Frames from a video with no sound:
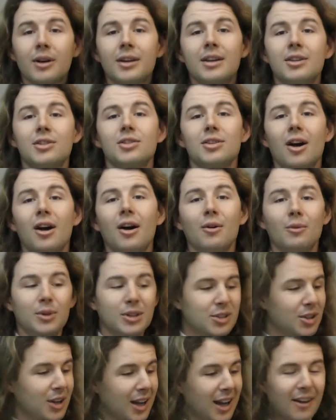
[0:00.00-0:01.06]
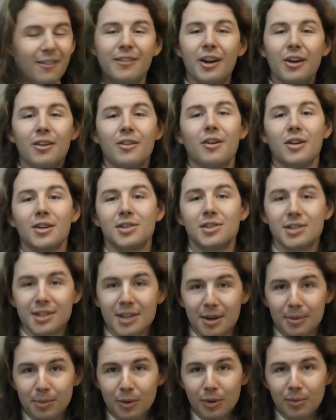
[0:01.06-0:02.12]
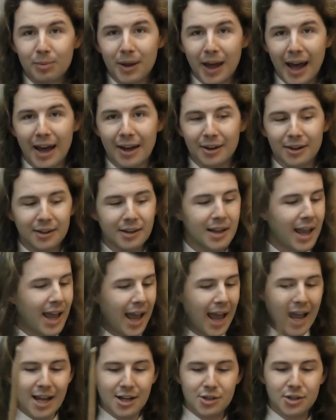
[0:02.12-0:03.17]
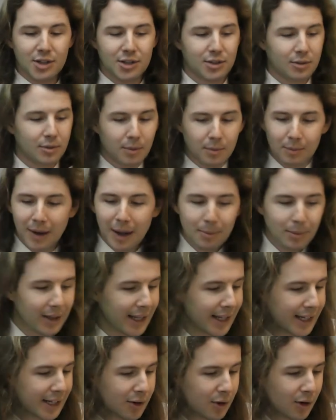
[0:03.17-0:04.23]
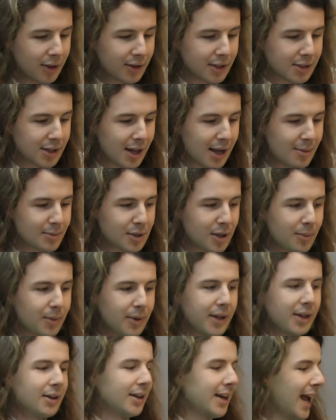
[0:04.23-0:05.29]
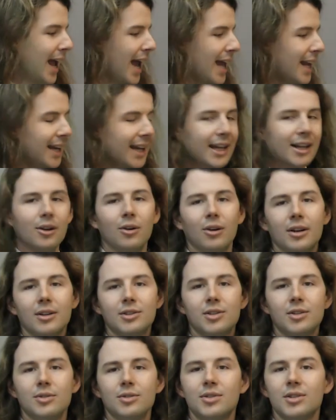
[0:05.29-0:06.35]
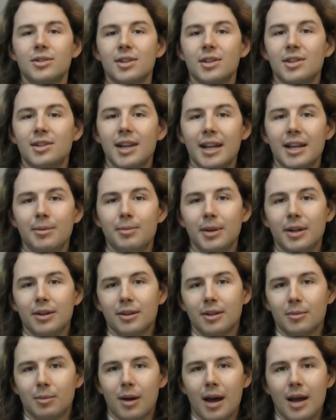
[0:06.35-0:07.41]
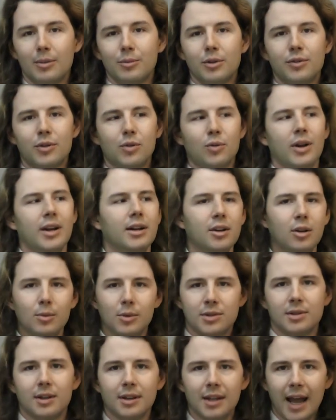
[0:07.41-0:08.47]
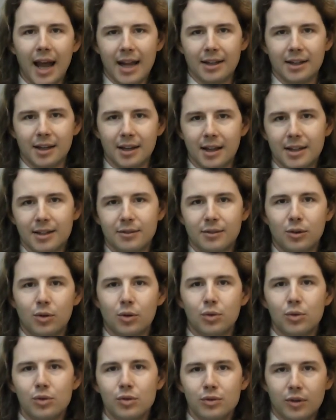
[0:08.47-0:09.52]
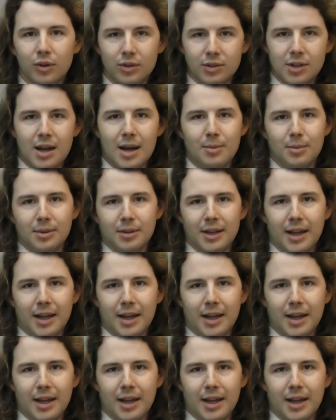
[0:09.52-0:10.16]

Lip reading: you saw we took a very, very simple pattern, and just by playing it on the toms up here and adding it onto just a steady beat on the bottom, we've created almost a Latin kind of groove on top of